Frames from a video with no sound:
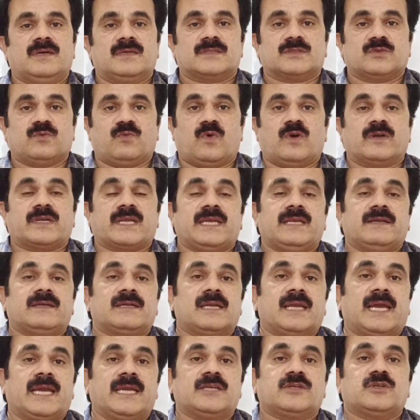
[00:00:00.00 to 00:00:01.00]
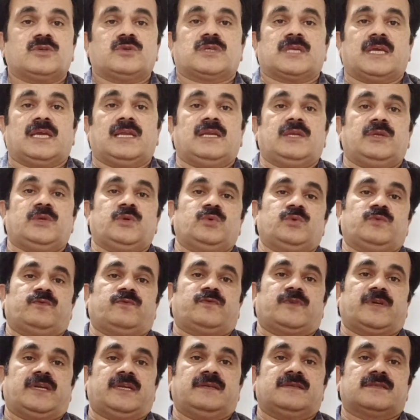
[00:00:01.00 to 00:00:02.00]
So what I'd like to tell you
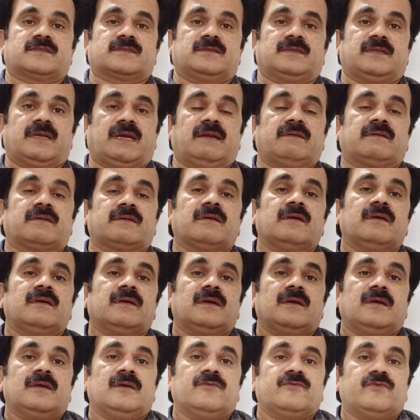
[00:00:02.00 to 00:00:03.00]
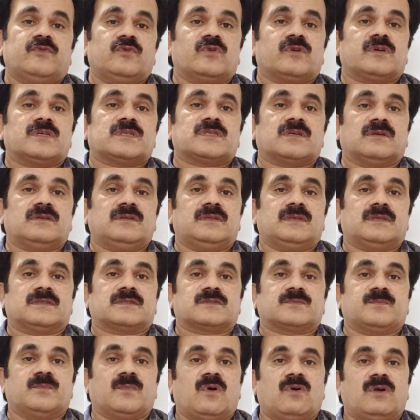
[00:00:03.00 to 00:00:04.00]
friends that focus on the
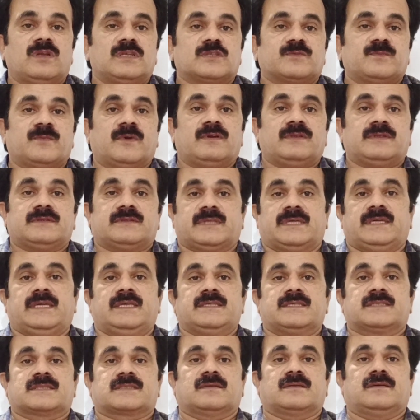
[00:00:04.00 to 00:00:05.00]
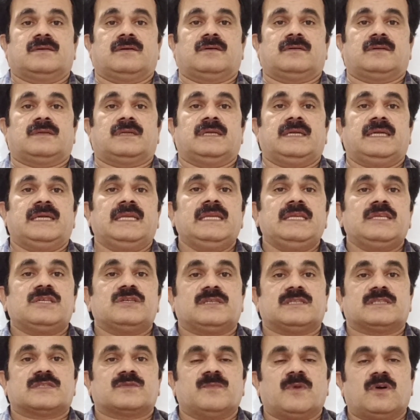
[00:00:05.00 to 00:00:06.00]
small small things or
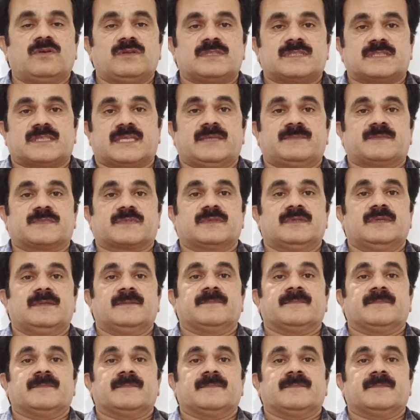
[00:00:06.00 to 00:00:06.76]
initial small steps